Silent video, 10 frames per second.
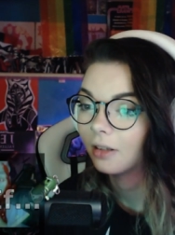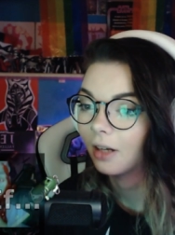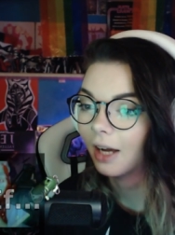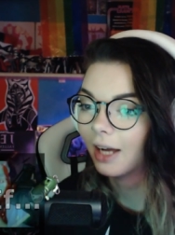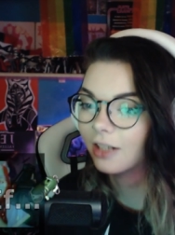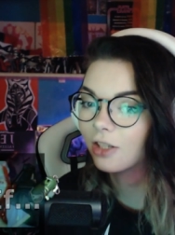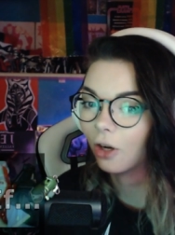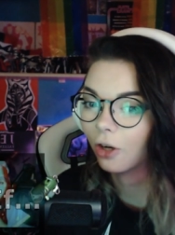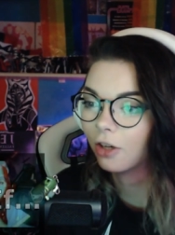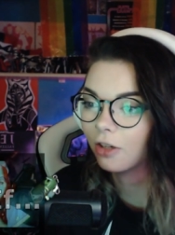I just
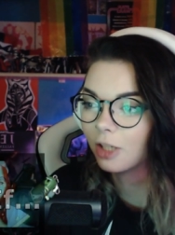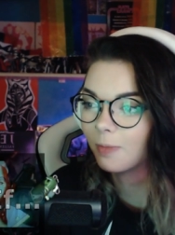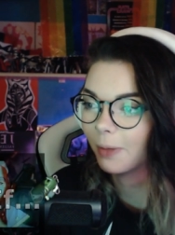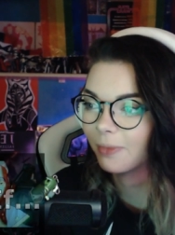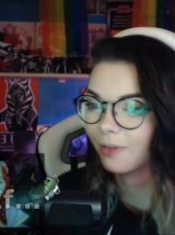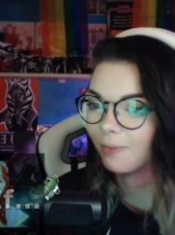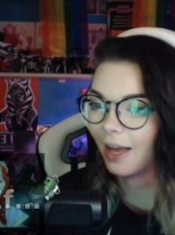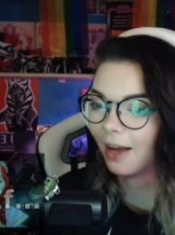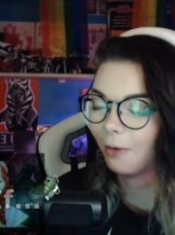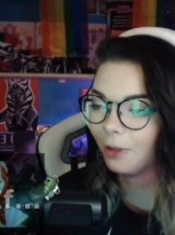got goosebumps from
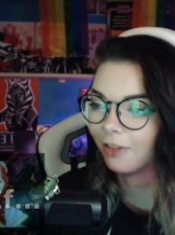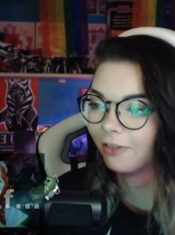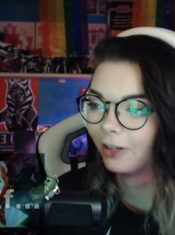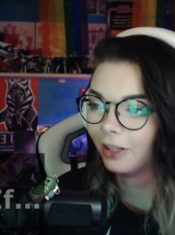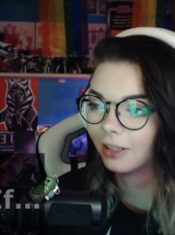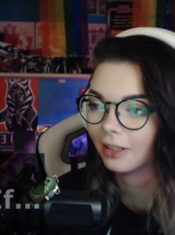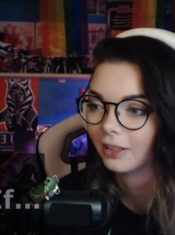that. What the fuck?